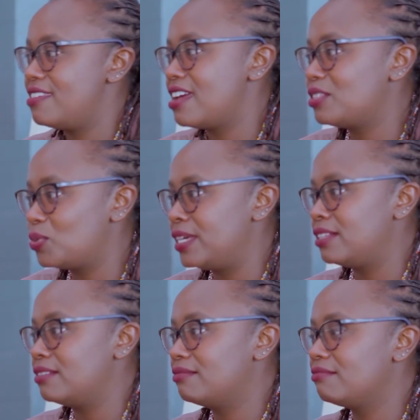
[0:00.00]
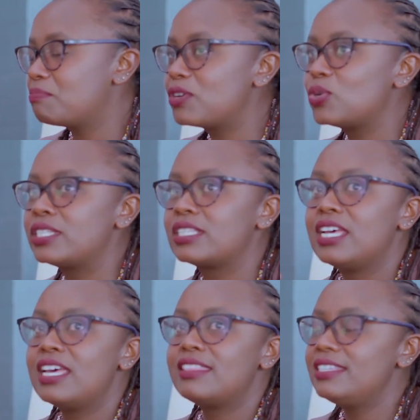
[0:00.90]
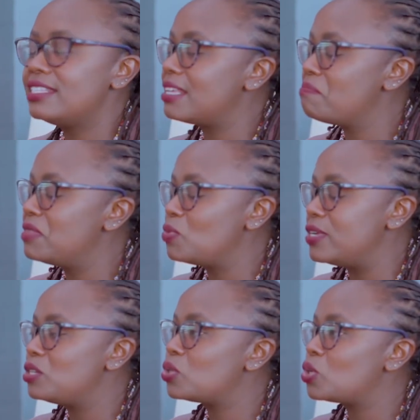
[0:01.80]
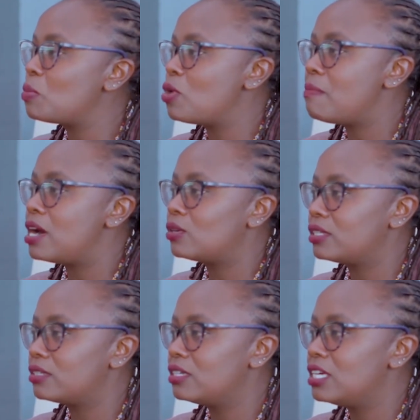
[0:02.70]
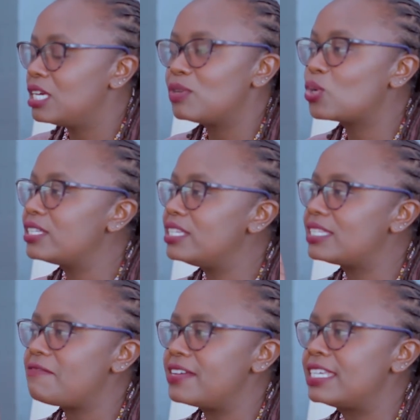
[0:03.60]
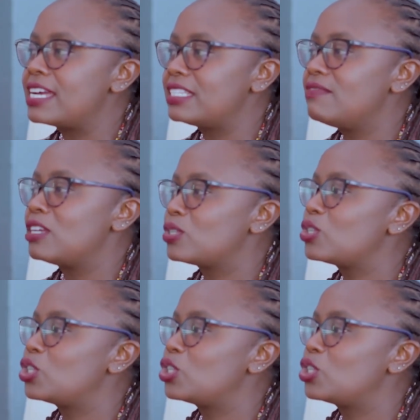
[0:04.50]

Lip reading: thing as well, because this is something we need to talk more about, because it's affecting us even on